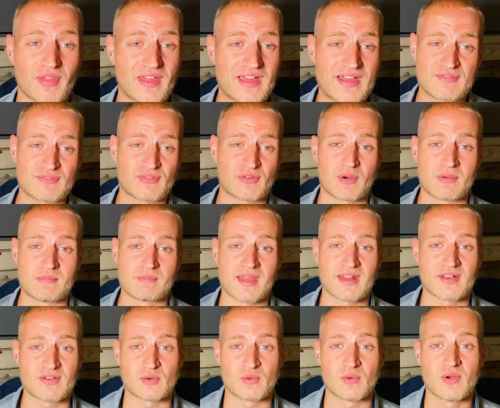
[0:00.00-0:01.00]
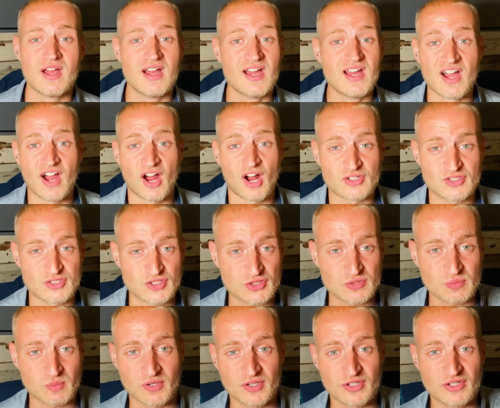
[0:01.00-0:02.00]
there for a medal. I just
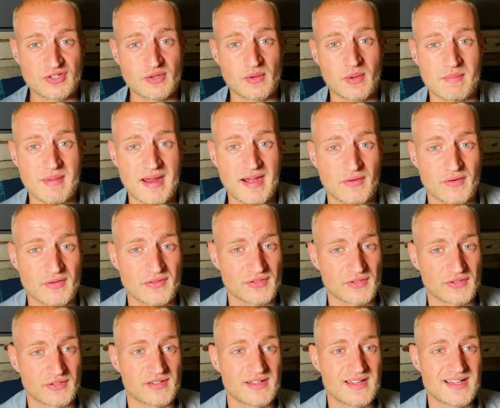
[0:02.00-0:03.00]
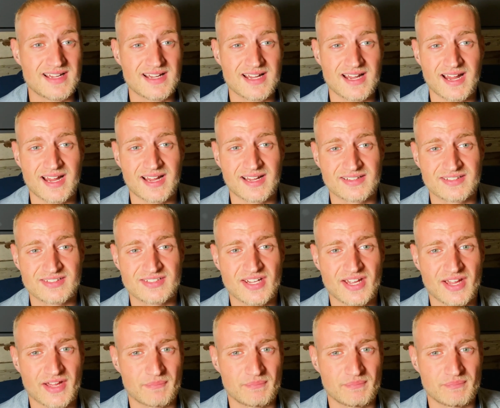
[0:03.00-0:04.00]
want to do a marathon, and
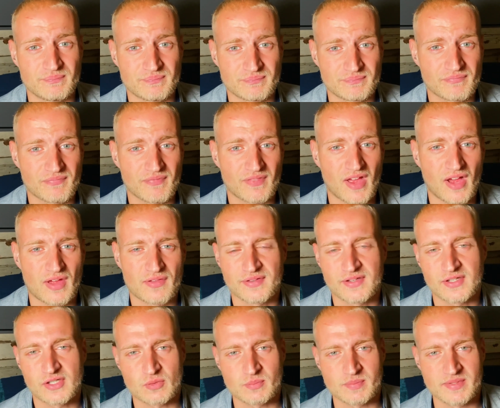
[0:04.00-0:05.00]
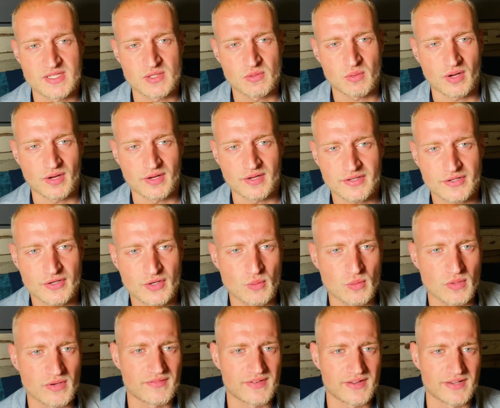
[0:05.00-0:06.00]
um, I think it'd be quite a
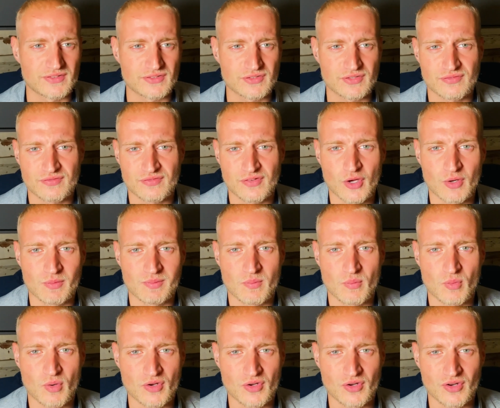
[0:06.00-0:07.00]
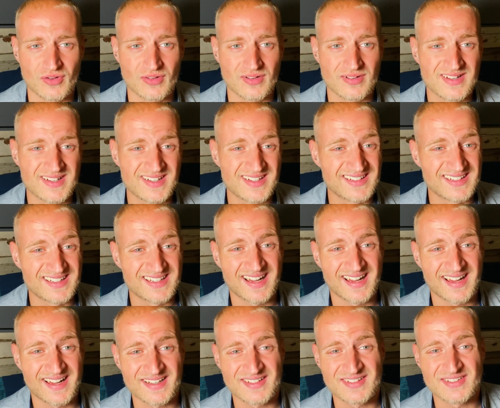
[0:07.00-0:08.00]
cool event to film and whatnot.
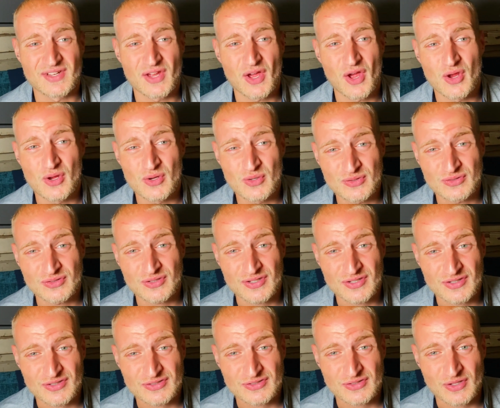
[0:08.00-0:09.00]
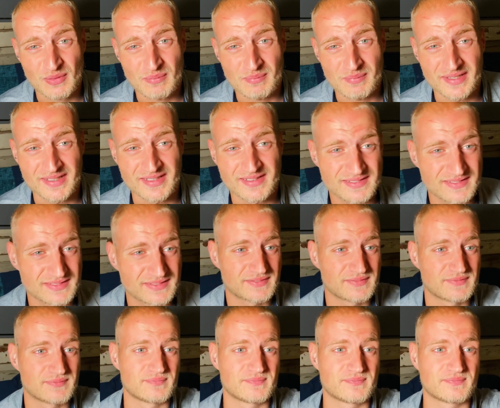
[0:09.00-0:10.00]
And who's gonna stop
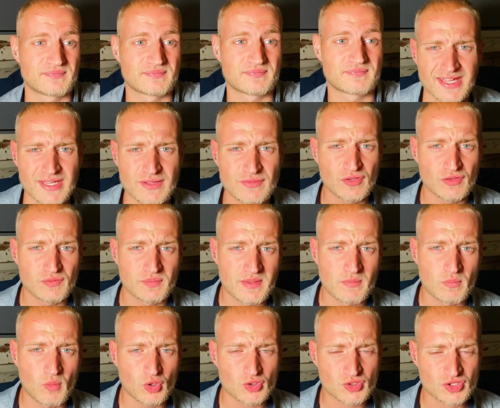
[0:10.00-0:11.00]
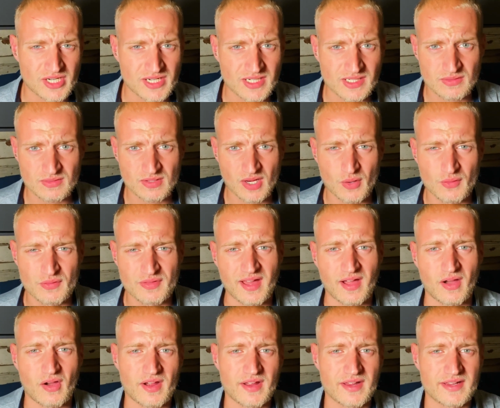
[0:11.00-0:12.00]
me? If you've been watching, you know that
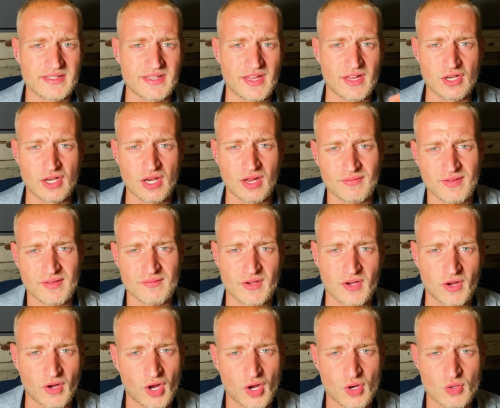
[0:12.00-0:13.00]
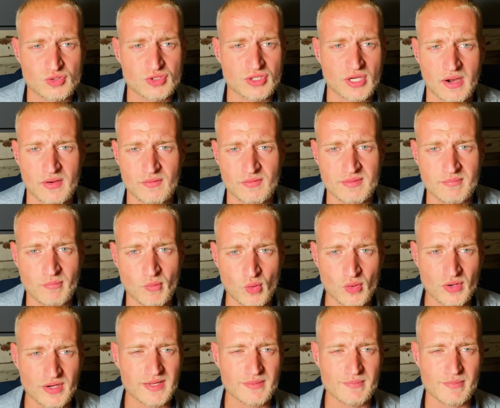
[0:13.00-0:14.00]
I love having a cold shower every
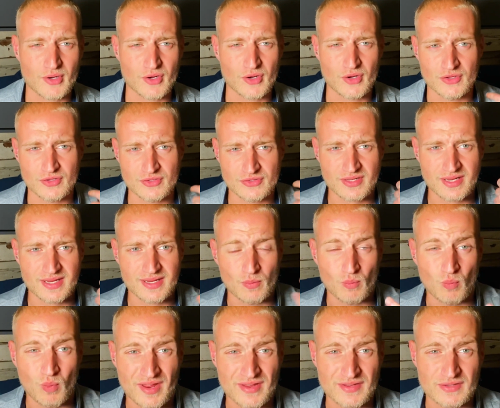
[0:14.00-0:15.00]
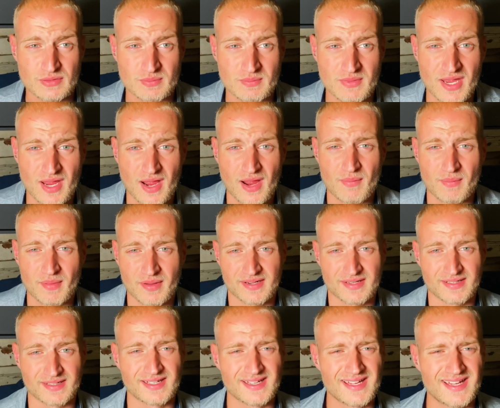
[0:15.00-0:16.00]
morning because it wakes me up and
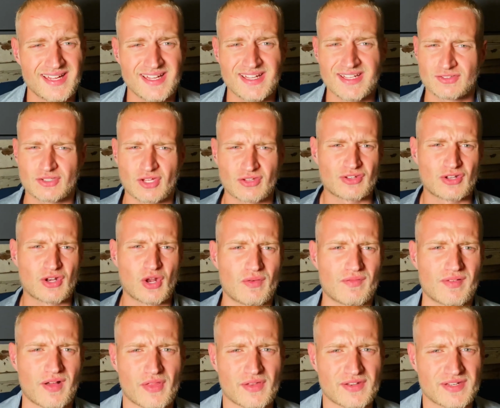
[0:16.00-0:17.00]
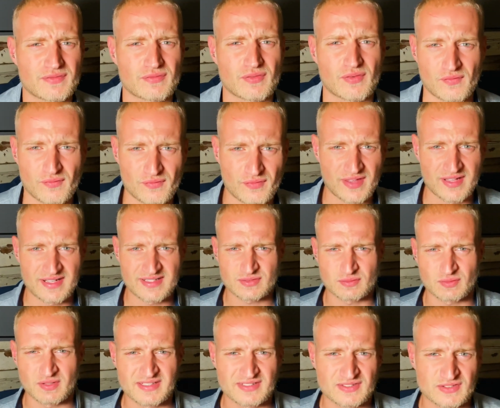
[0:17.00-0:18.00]
it does a lot of other different things,
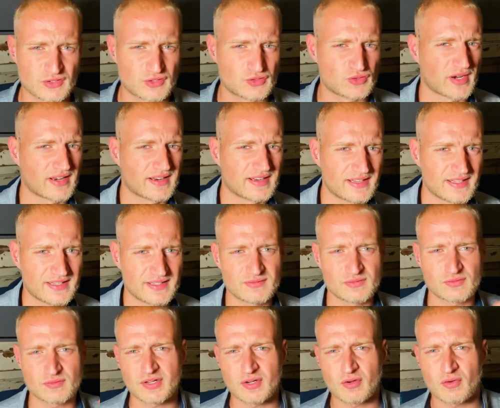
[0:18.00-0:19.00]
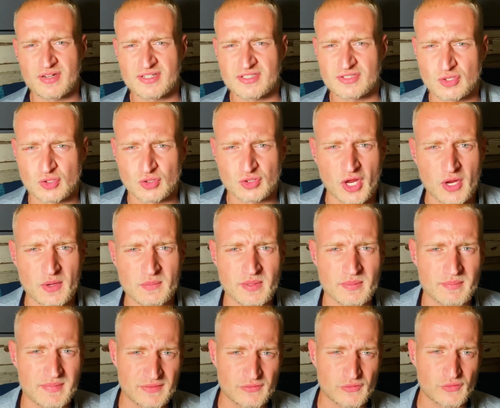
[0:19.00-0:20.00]
releases adrenaline, increases your
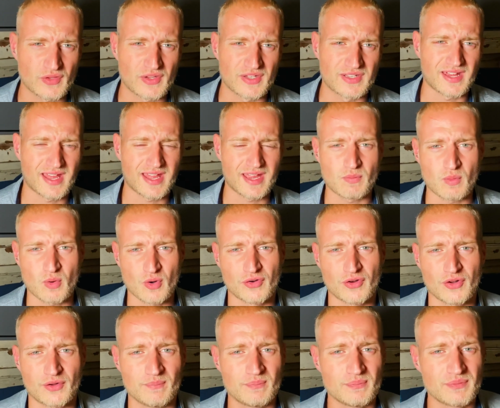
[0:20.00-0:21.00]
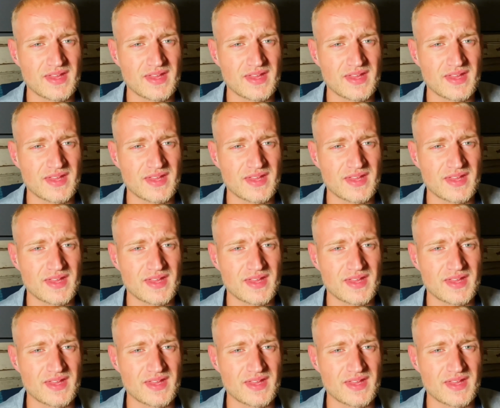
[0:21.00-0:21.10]
dopamine for the day, whatnot.